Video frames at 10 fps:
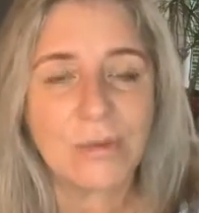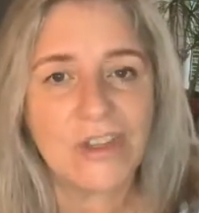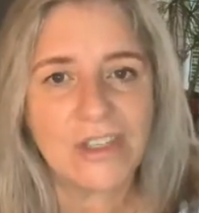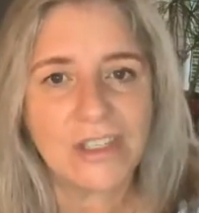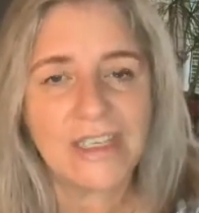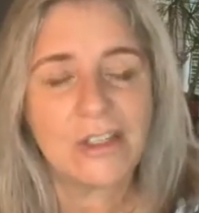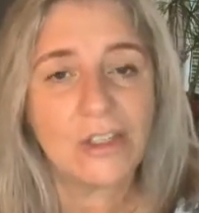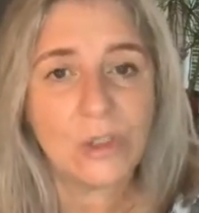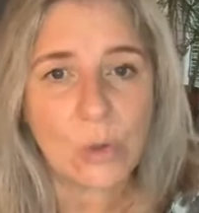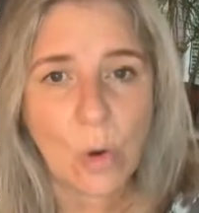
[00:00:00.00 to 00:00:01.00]
we just need
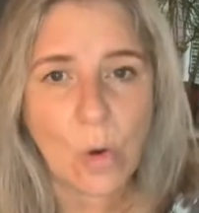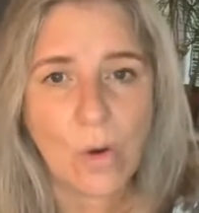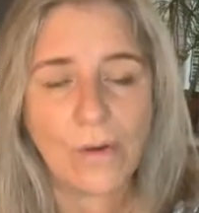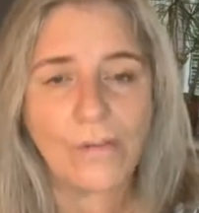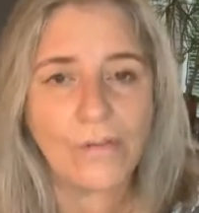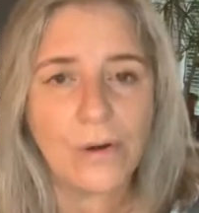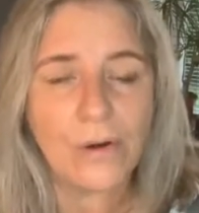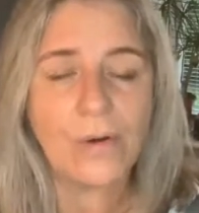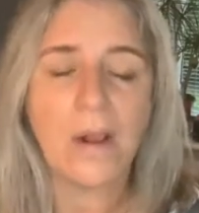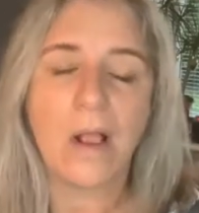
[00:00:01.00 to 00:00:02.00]
to talk
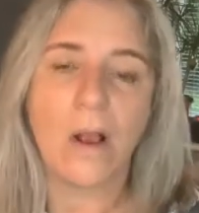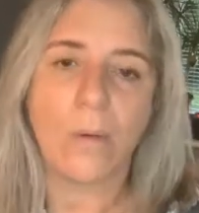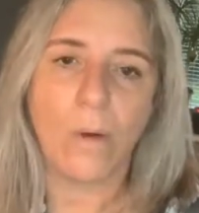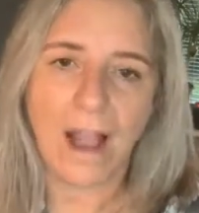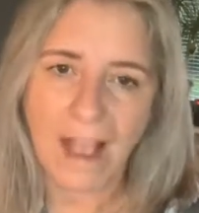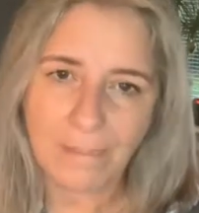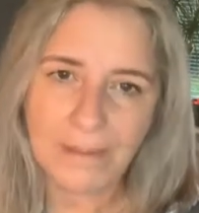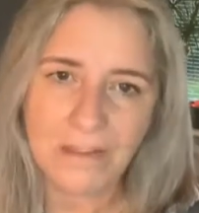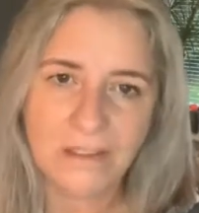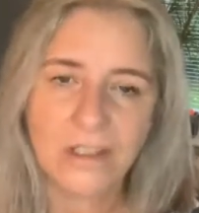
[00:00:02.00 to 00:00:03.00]
through what
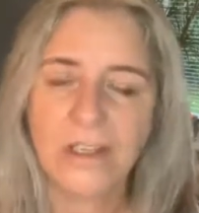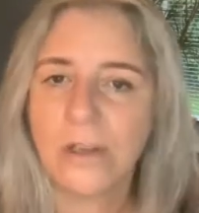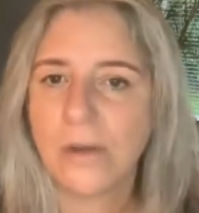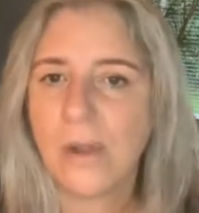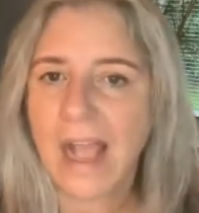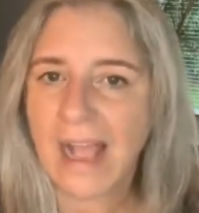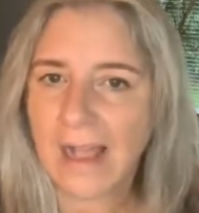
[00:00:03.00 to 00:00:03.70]
happens to you,